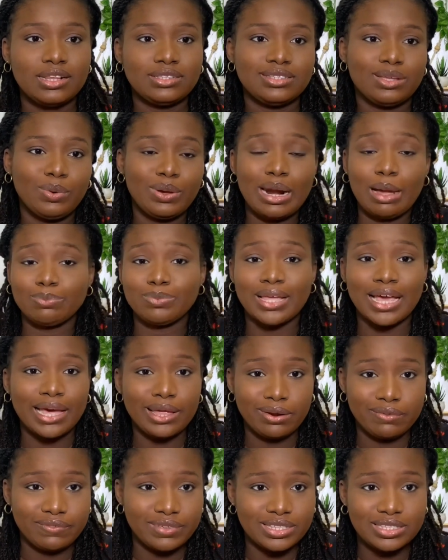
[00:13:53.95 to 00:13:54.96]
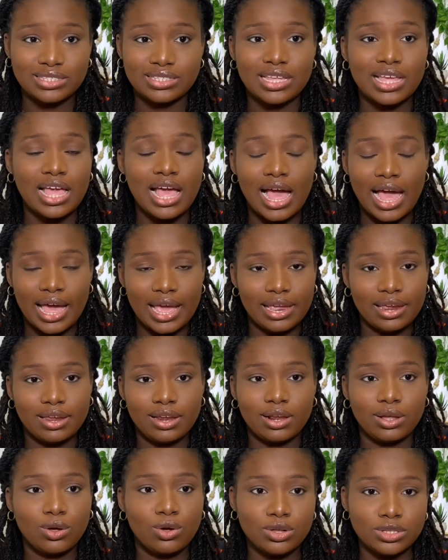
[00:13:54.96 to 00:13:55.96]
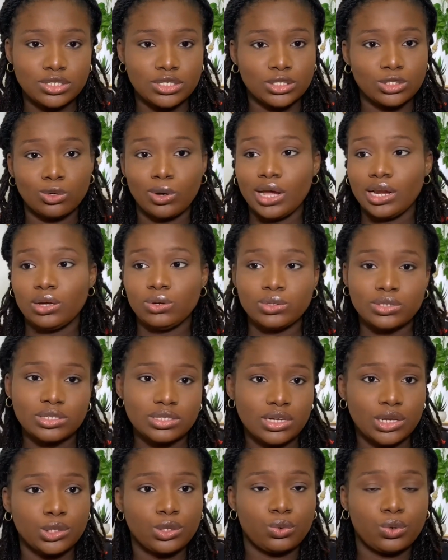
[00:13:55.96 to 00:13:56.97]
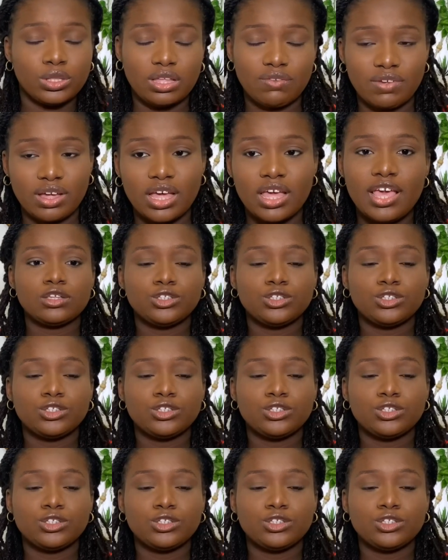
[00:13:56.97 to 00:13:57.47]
Then when I'm tired of it, I cut it or I loosen it or whatever.